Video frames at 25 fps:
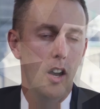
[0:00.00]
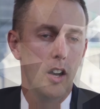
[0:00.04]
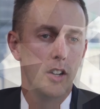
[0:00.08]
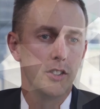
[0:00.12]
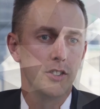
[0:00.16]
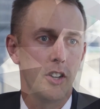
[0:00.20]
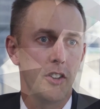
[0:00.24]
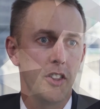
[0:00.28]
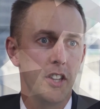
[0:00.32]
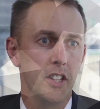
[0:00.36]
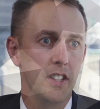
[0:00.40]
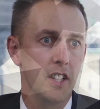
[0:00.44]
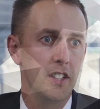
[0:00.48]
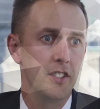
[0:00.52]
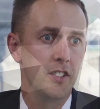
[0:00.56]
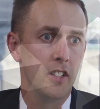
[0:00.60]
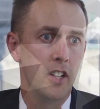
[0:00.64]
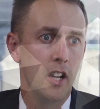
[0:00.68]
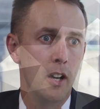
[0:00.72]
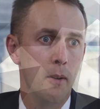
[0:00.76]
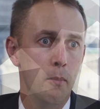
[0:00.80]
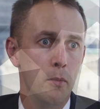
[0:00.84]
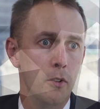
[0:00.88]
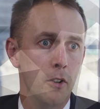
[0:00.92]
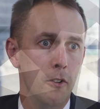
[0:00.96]
So I think there's a
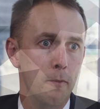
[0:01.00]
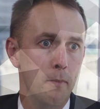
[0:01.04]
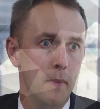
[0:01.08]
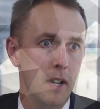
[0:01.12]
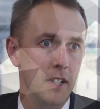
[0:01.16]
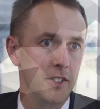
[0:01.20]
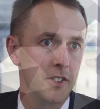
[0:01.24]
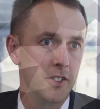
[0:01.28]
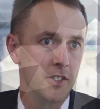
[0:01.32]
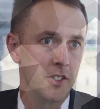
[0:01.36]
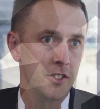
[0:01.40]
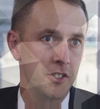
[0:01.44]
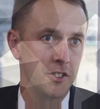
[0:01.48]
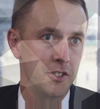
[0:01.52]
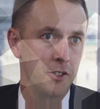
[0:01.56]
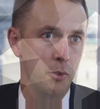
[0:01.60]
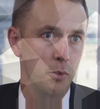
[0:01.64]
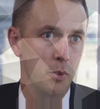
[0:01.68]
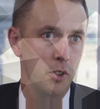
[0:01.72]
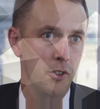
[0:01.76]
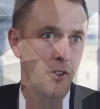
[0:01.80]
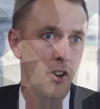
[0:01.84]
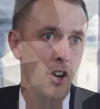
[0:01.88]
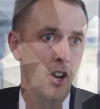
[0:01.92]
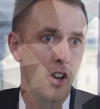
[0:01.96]
number of messages that
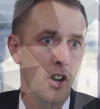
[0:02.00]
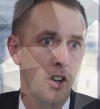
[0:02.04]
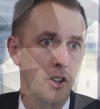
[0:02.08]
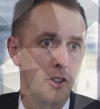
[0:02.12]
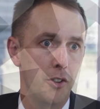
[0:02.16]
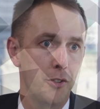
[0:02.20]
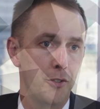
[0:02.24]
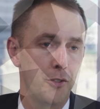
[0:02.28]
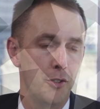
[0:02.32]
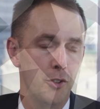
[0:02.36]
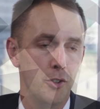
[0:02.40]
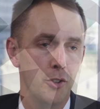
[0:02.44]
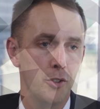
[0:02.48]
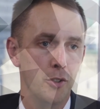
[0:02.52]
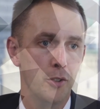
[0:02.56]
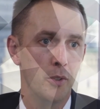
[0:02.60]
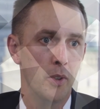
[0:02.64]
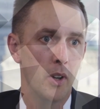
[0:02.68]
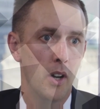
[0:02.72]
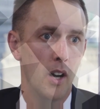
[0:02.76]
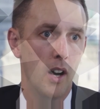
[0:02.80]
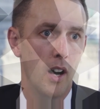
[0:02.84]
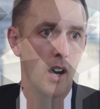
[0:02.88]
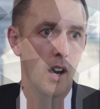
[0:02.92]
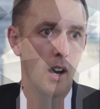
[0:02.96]
we've heard through